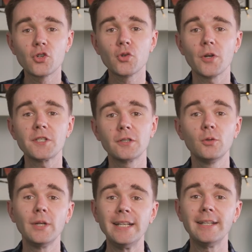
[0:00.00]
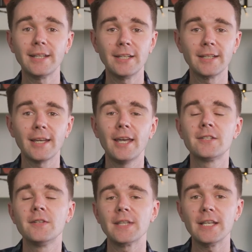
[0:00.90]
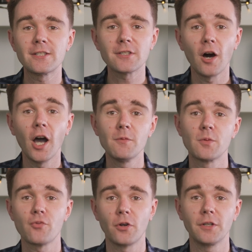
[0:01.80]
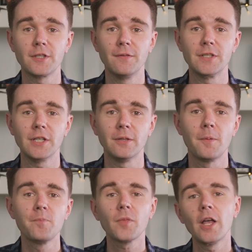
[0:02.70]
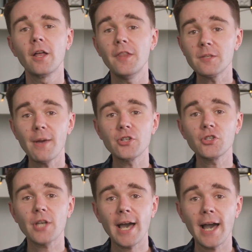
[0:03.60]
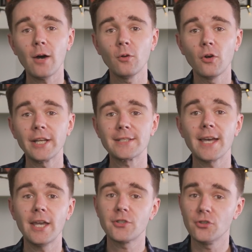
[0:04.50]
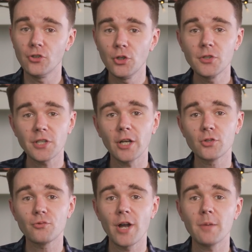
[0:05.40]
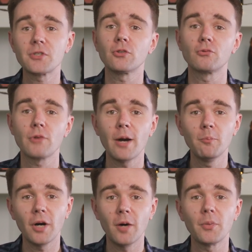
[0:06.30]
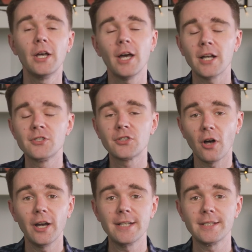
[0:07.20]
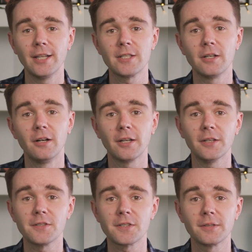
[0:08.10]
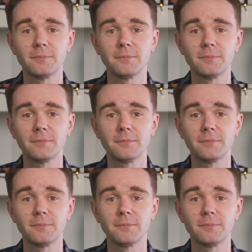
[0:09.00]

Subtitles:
critical leading indicators is time to productivity. This measures how long it takes new sales reps to ramp up and start hitting their targets.